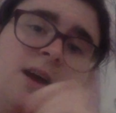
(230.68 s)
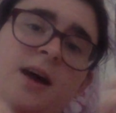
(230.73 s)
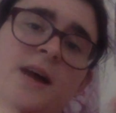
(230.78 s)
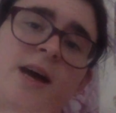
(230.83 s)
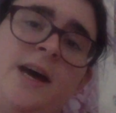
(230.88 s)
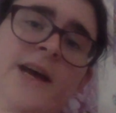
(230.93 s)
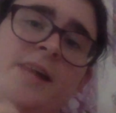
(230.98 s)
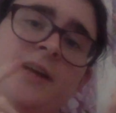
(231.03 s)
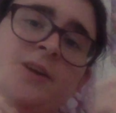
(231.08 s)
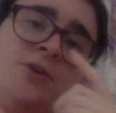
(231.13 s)

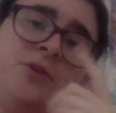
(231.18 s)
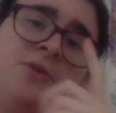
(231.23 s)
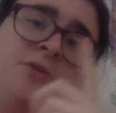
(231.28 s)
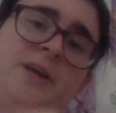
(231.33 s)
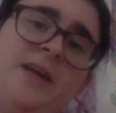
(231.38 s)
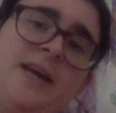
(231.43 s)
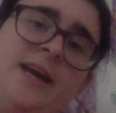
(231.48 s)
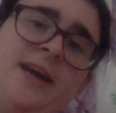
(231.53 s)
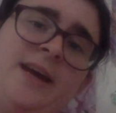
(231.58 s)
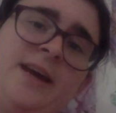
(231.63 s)
I
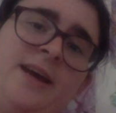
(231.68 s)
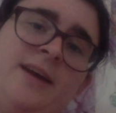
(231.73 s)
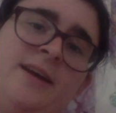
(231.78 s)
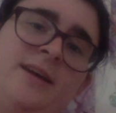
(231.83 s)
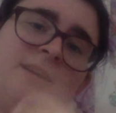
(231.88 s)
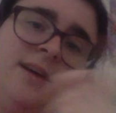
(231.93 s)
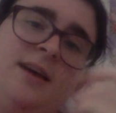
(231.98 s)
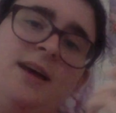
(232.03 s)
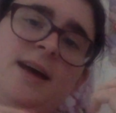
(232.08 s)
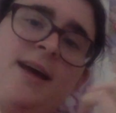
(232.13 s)
don't care,
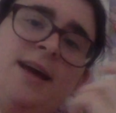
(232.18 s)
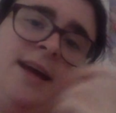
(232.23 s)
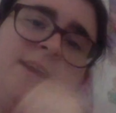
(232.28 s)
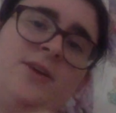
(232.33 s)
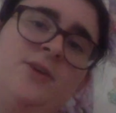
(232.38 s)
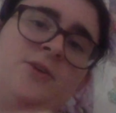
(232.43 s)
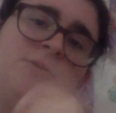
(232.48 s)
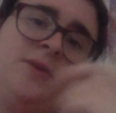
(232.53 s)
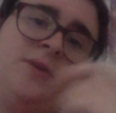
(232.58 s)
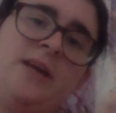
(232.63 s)
I
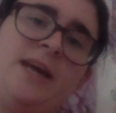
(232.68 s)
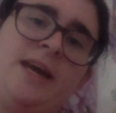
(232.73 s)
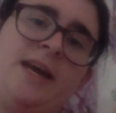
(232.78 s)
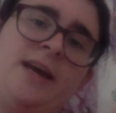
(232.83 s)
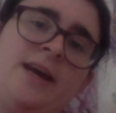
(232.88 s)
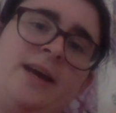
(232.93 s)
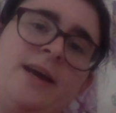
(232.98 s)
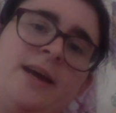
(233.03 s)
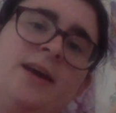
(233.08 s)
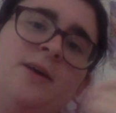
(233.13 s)
don't
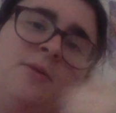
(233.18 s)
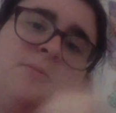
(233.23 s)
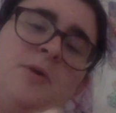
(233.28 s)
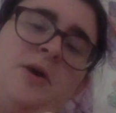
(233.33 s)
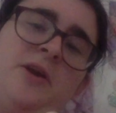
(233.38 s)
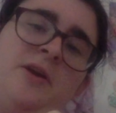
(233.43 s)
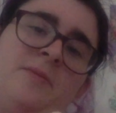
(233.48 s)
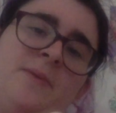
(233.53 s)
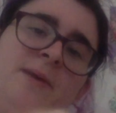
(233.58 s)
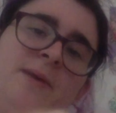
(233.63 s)
care.
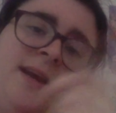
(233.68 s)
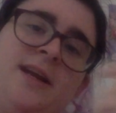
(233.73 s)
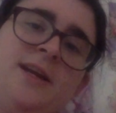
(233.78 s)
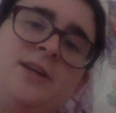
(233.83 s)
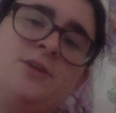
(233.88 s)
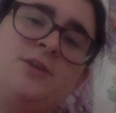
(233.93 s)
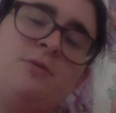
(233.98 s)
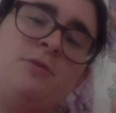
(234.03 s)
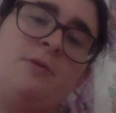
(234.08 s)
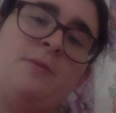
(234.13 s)
One a
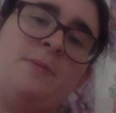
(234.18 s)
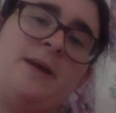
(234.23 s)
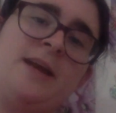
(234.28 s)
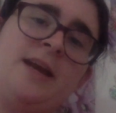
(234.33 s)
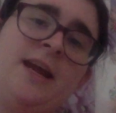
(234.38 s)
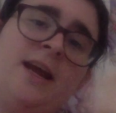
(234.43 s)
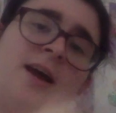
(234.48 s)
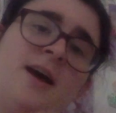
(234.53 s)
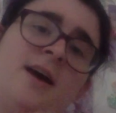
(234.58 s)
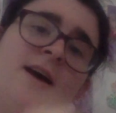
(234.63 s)
penny, two a
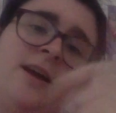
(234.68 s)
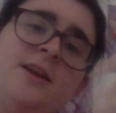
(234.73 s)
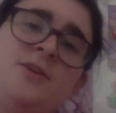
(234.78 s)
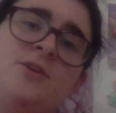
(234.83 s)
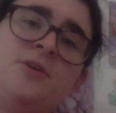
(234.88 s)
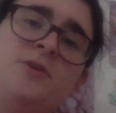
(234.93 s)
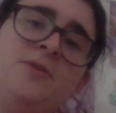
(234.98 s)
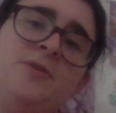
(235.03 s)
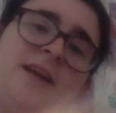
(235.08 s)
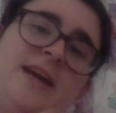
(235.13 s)
penny, I
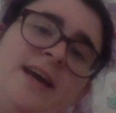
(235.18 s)
don't